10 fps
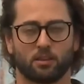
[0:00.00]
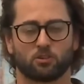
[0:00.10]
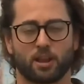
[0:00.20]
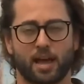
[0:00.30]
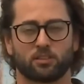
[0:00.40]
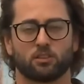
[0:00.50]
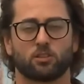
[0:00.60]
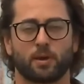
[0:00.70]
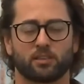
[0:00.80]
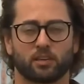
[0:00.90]
So NASA and
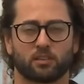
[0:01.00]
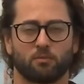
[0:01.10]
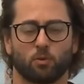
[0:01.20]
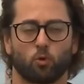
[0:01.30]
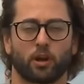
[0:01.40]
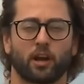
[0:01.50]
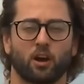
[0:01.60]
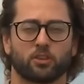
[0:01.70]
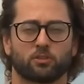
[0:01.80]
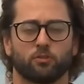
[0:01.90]
SpaceX have been working
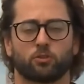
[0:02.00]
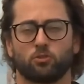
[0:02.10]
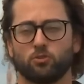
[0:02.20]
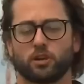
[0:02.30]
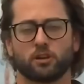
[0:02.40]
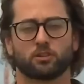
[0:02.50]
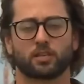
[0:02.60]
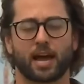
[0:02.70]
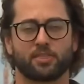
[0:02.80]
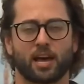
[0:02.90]
on this for two years
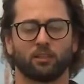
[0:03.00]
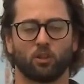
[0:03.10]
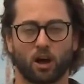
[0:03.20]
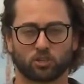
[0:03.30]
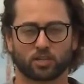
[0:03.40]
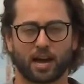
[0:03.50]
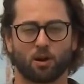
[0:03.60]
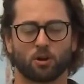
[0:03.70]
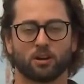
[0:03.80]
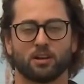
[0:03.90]
to add that launch
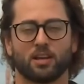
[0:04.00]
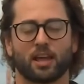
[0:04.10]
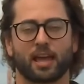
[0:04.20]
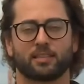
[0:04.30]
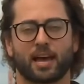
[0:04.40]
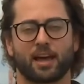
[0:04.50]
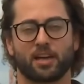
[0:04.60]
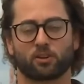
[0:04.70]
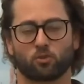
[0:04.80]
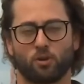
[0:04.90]
tower and to add
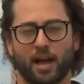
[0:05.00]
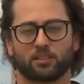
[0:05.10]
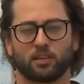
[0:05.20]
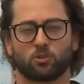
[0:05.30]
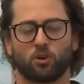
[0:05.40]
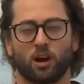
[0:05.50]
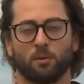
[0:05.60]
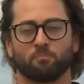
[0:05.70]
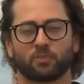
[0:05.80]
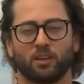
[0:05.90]
that crew access
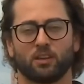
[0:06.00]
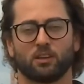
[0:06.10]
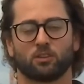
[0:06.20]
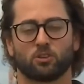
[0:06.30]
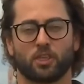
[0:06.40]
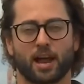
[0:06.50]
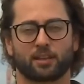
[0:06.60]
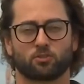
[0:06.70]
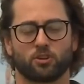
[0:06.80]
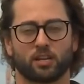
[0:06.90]
arm so that
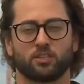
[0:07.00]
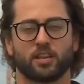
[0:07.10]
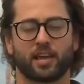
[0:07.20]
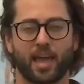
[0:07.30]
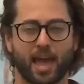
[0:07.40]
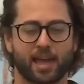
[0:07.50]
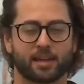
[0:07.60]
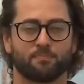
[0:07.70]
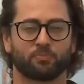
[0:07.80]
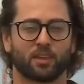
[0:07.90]
astronauts Nick
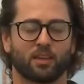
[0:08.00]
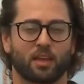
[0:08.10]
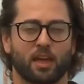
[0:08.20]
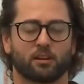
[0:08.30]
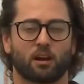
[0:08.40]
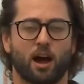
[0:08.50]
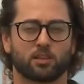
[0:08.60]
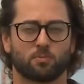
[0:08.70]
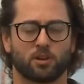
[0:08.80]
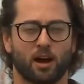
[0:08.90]
Hague and
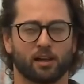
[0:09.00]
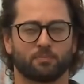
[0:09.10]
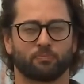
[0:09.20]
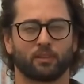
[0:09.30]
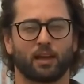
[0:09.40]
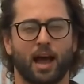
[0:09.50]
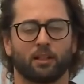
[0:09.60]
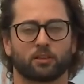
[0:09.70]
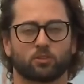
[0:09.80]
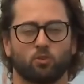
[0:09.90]
cosmonaut
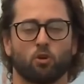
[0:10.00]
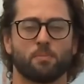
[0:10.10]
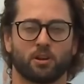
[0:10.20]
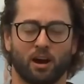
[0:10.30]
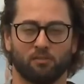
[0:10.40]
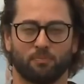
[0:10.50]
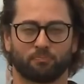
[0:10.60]
Alex Gorbunov